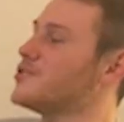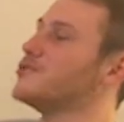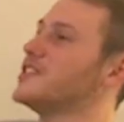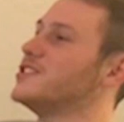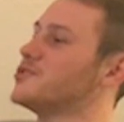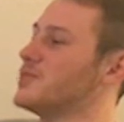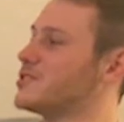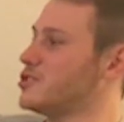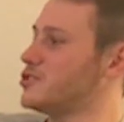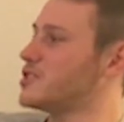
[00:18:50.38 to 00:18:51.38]
How do you lead your
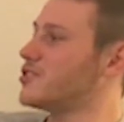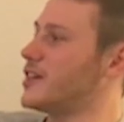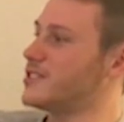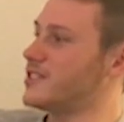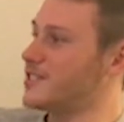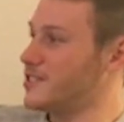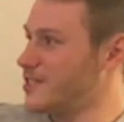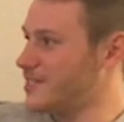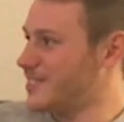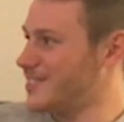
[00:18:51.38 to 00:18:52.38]
mentor? You just contradicted
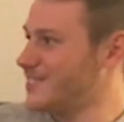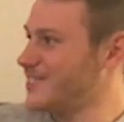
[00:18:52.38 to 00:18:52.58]
yourself.